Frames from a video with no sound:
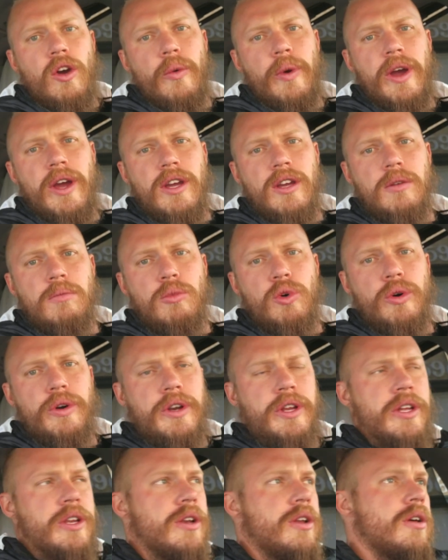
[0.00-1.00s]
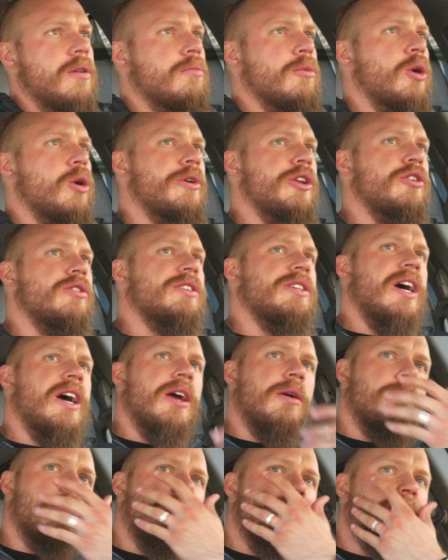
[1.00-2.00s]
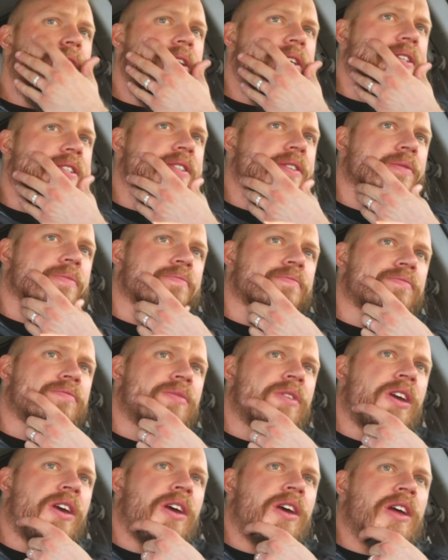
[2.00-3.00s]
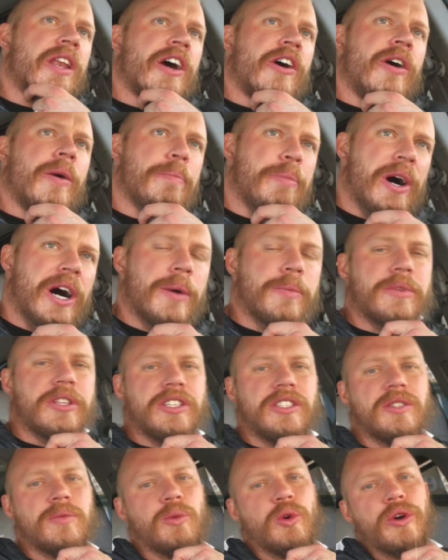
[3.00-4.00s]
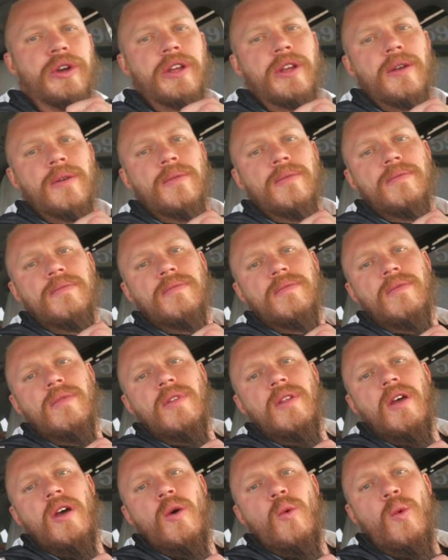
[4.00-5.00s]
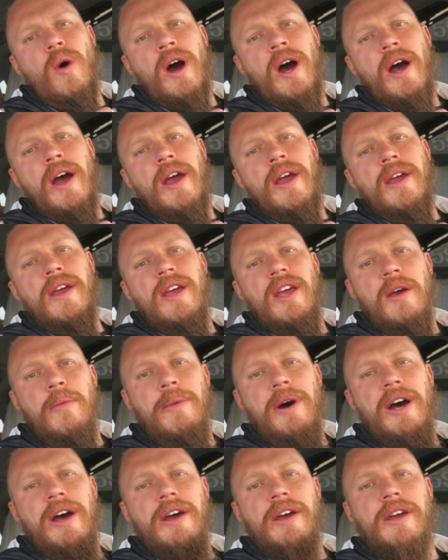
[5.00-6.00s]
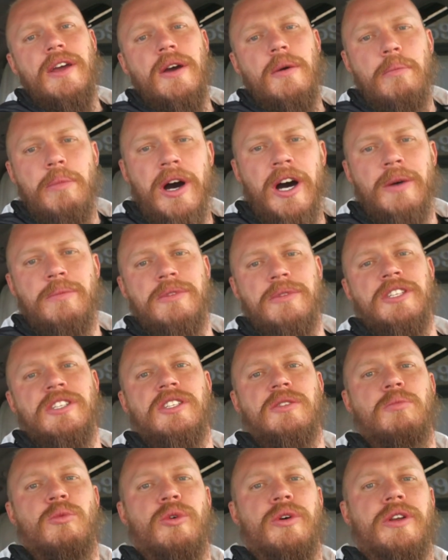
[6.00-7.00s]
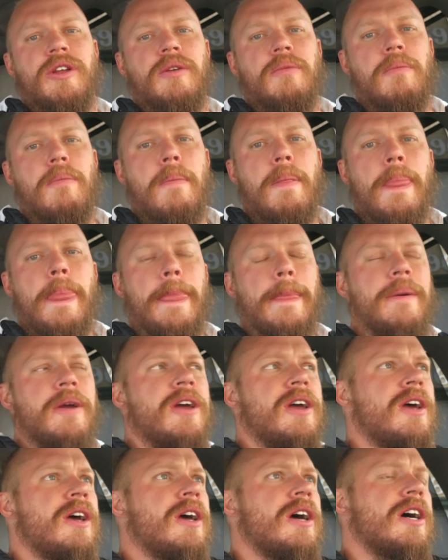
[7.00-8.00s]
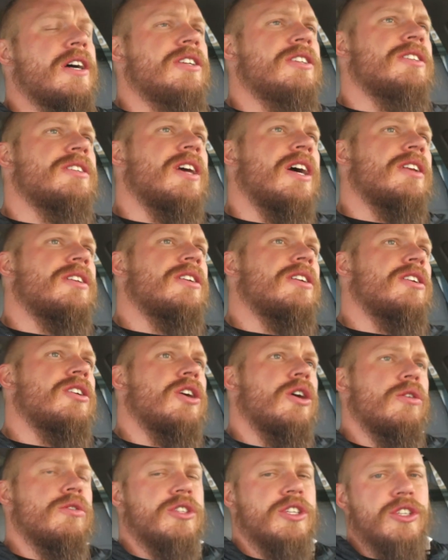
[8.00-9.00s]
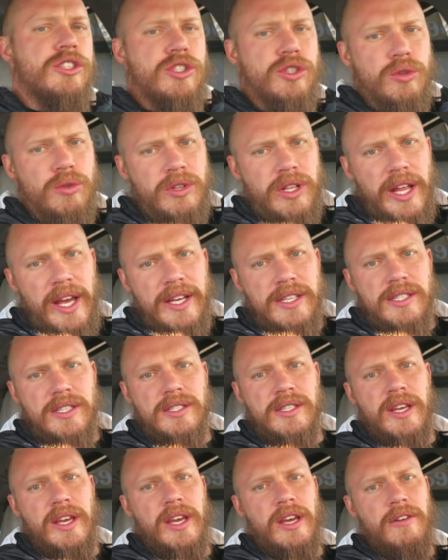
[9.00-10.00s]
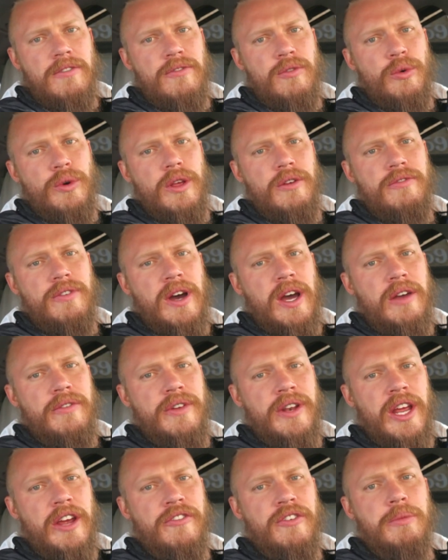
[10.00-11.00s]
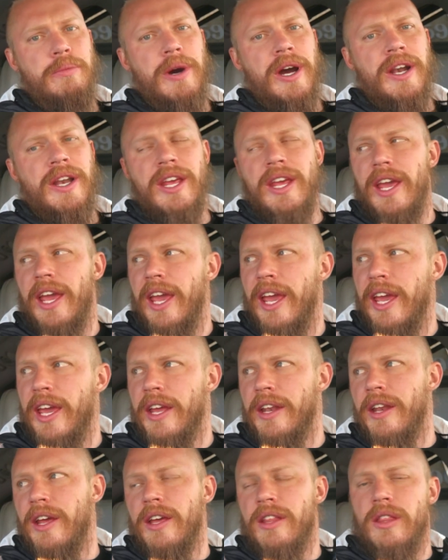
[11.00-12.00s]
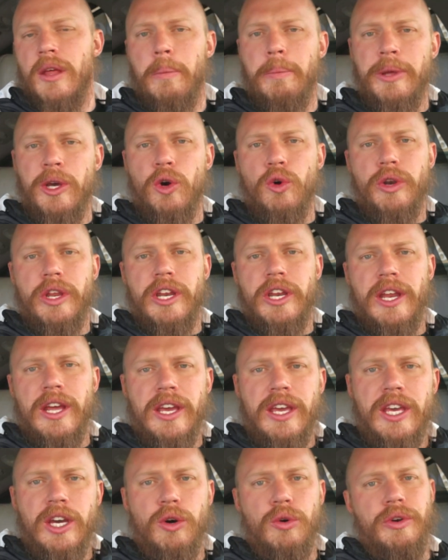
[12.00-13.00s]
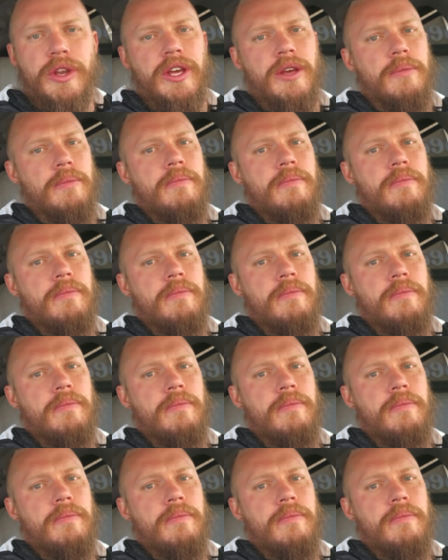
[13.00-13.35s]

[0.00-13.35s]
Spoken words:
right, good morning. Moment of your time, please. Now, I'm pumped this morning. Why am I pumped this morning? I just got done coaching 2 classes at F45, and everybody in the building killed it.